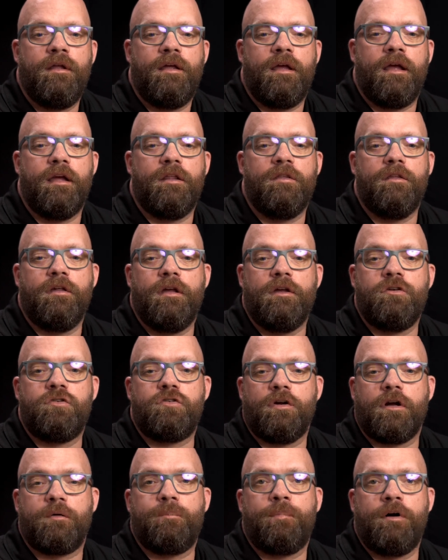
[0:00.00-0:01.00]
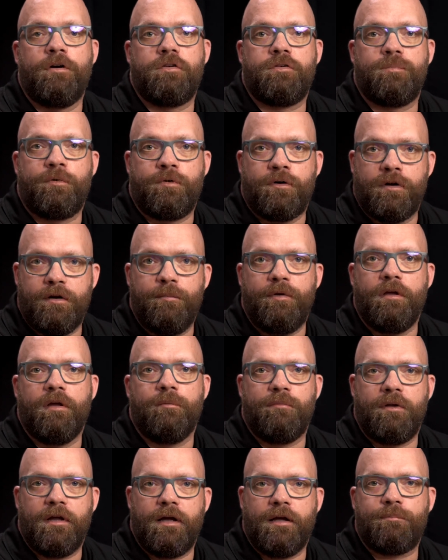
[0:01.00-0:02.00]
And then
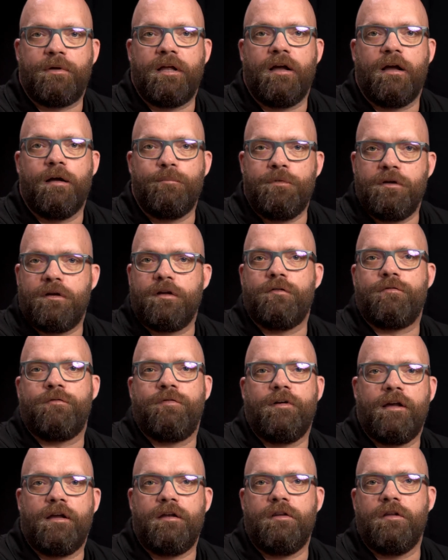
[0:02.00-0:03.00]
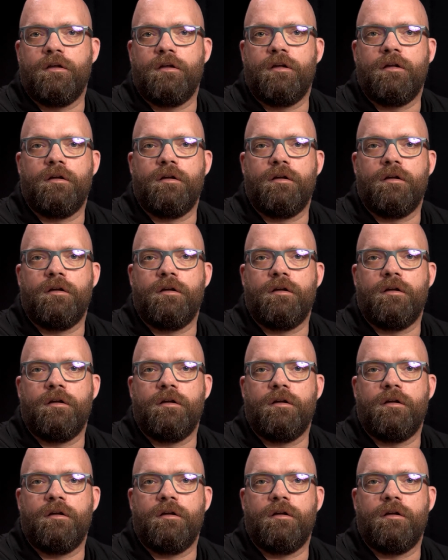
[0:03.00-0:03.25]
truckpartspremium.com. You can find